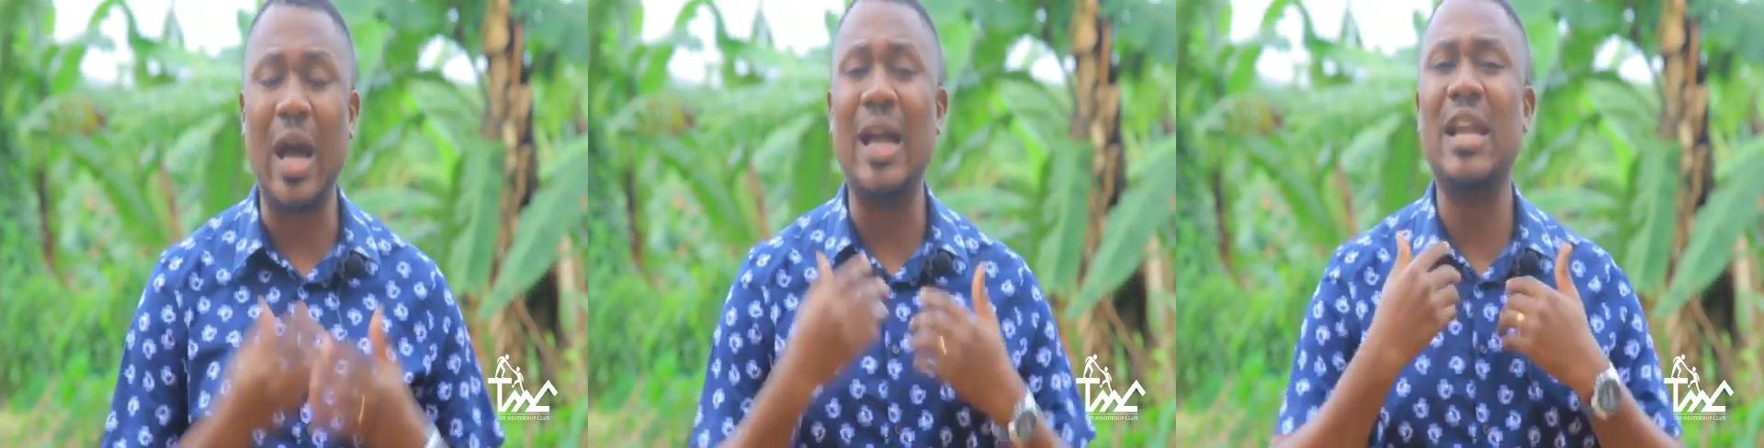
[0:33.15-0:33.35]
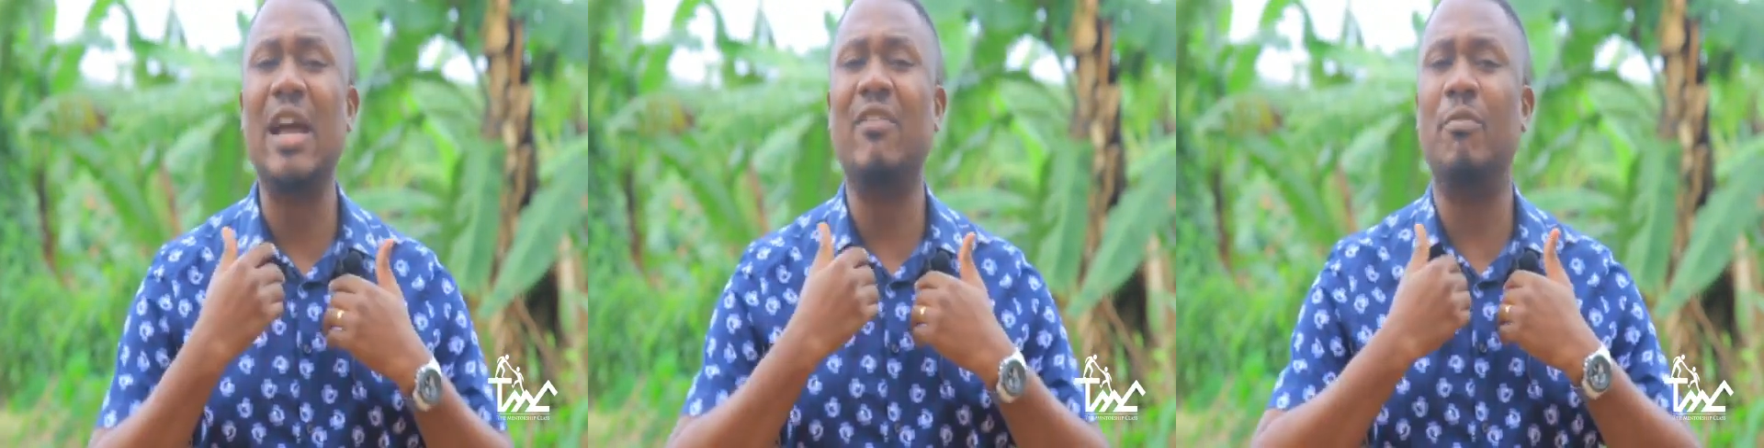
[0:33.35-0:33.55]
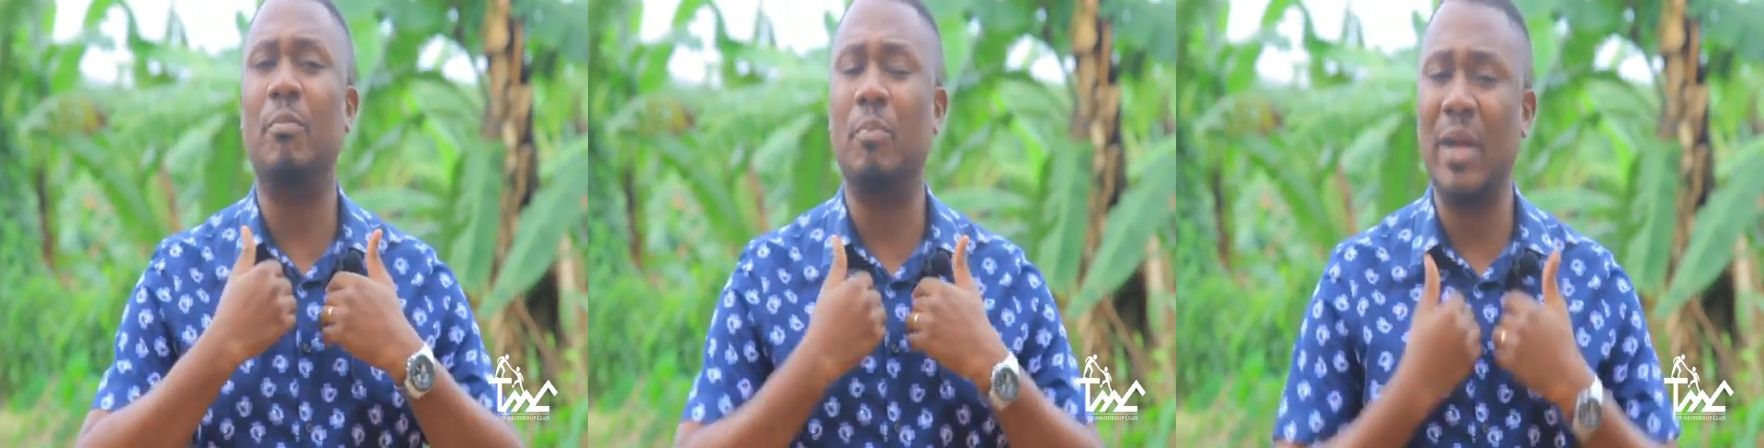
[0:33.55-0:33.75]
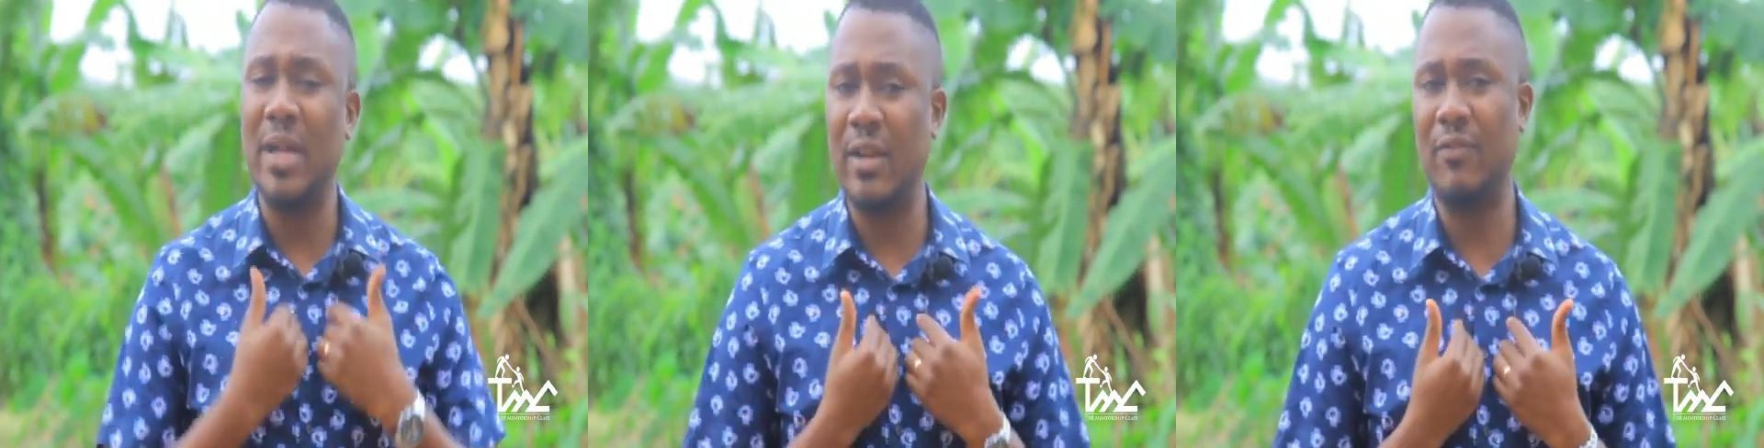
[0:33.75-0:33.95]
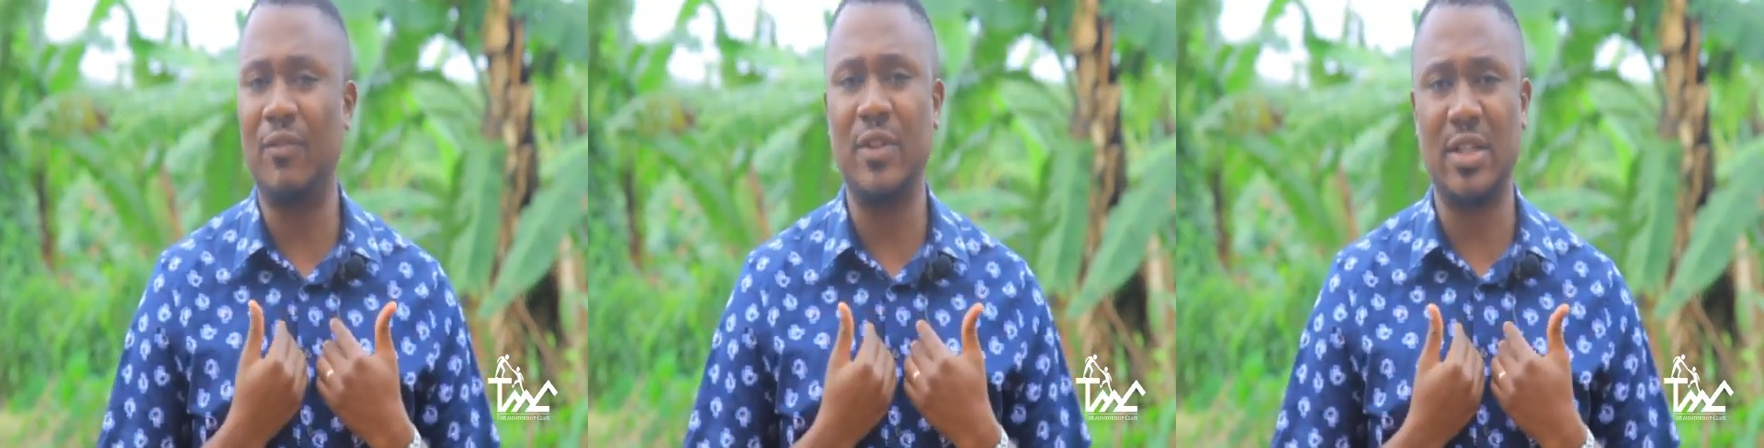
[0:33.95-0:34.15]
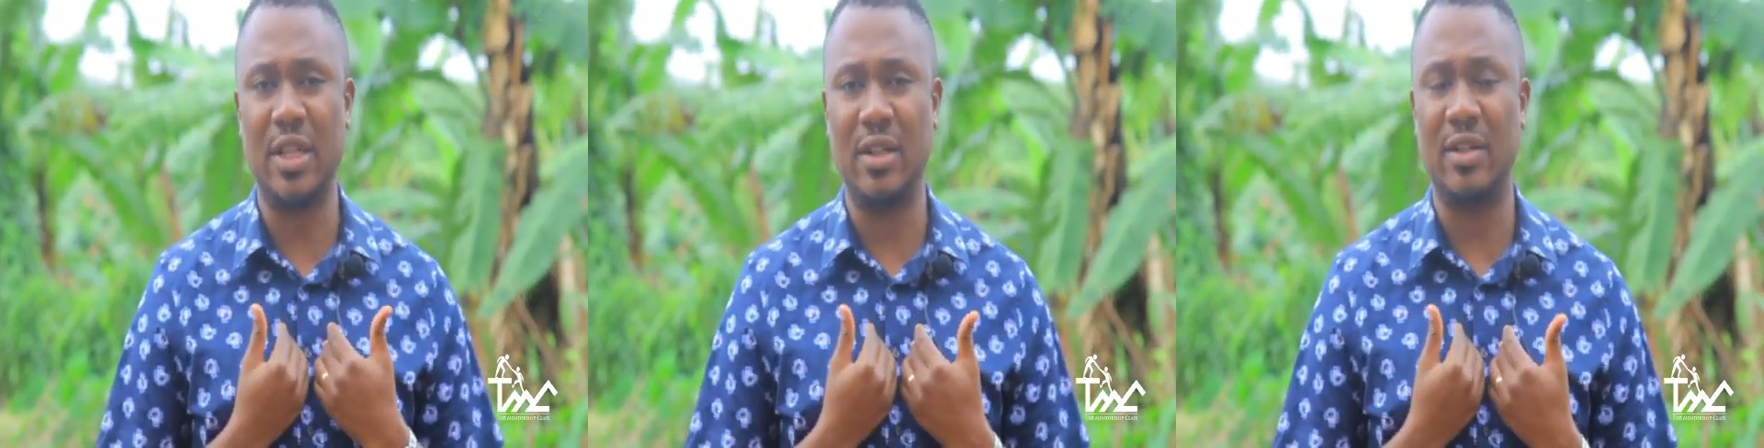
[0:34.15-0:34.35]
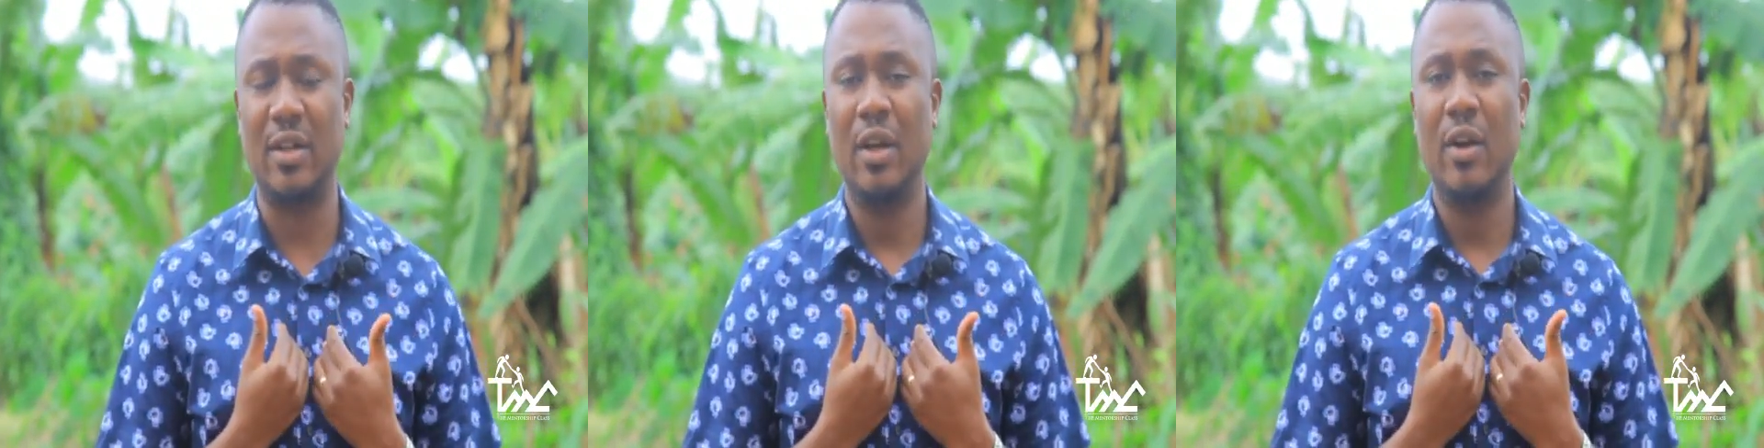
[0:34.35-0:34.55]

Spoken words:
and I've benefited